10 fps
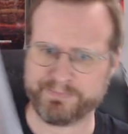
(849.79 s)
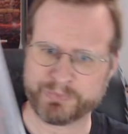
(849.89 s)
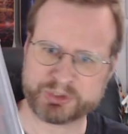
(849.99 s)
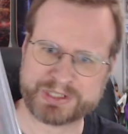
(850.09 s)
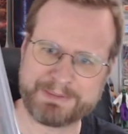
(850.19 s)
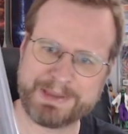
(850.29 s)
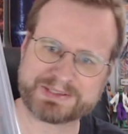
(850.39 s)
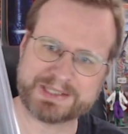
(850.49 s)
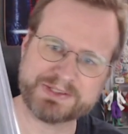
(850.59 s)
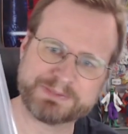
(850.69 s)
which kind of makes
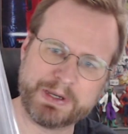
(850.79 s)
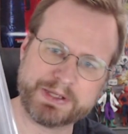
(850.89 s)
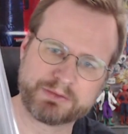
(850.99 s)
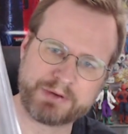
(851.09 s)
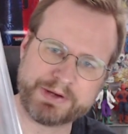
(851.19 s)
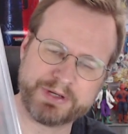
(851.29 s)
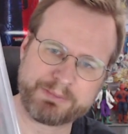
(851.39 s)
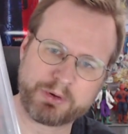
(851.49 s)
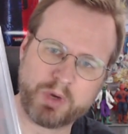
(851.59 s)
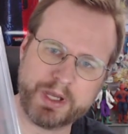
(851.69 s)
sense. But Grendel
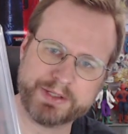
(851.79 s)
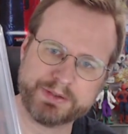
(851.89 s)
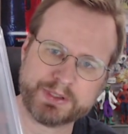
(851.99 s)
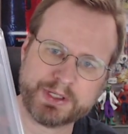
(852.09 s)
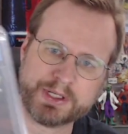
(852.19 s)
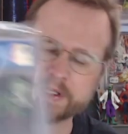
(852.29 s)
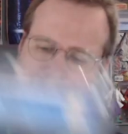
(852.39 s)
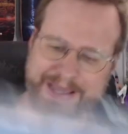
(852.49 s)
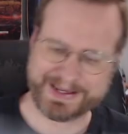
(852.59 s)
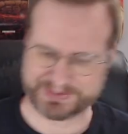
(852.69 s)
number 1
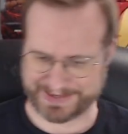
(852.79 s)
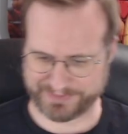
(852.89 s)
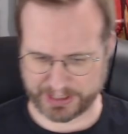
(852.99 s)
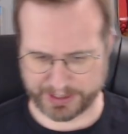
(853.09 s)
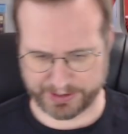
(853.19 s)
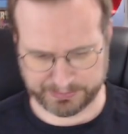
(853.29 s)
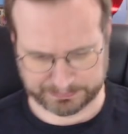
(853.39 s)
at a 7-0,